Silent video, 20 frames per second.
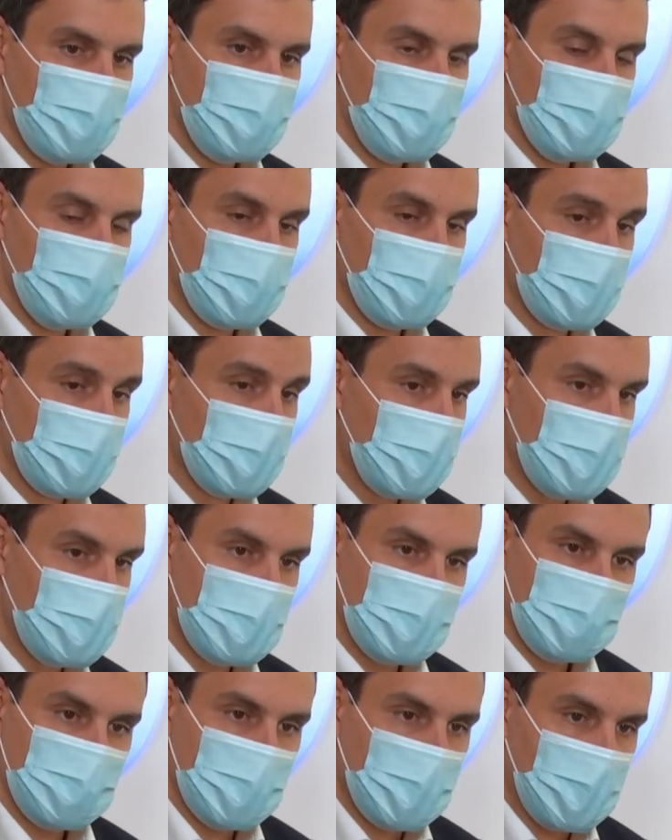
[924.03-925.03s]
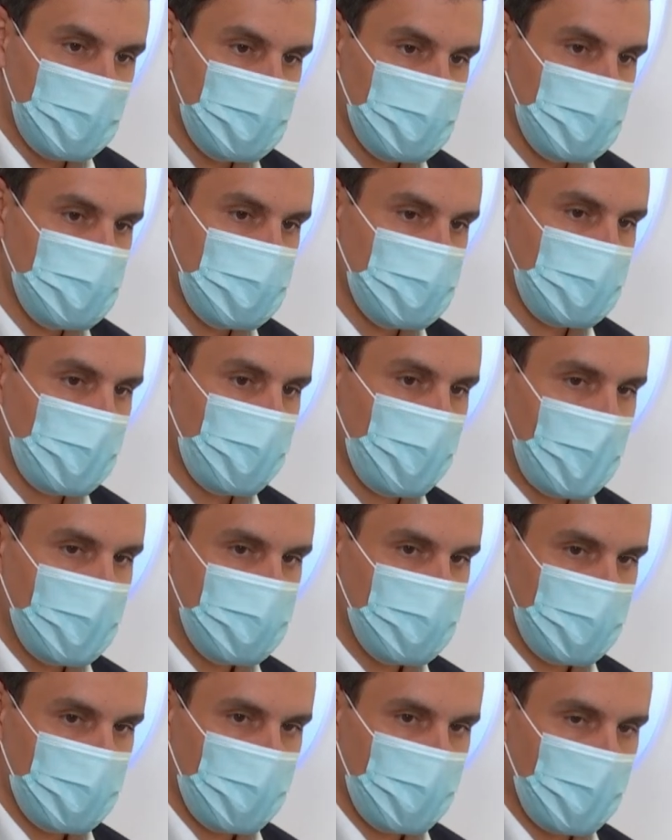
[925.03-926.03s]
Certainly, it's an
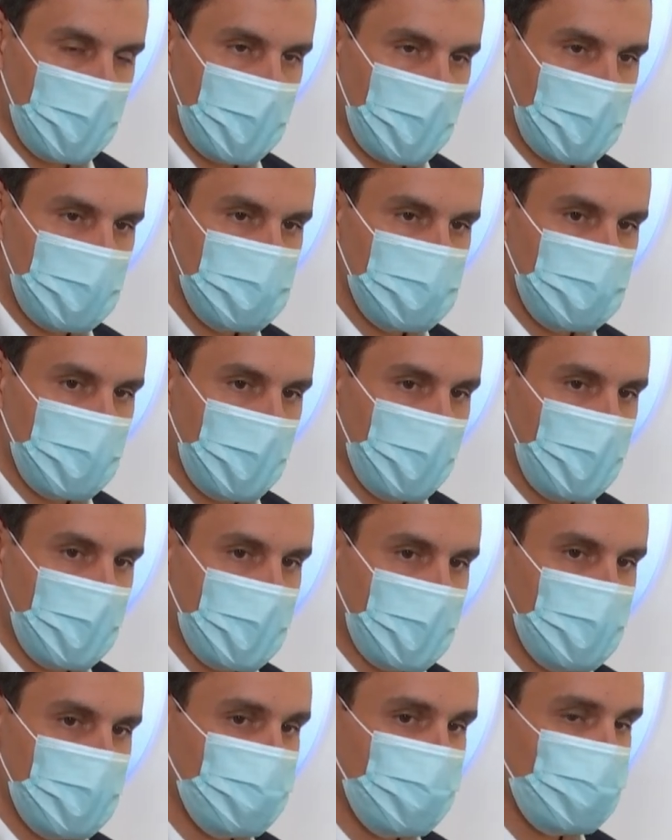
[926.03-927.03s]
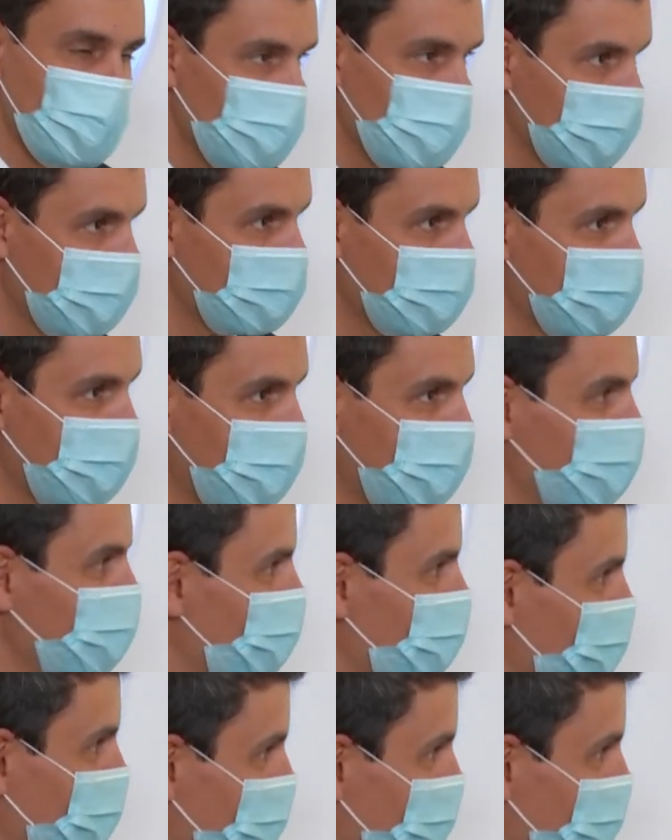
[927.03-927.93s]
amazing product. I'm extremely excited to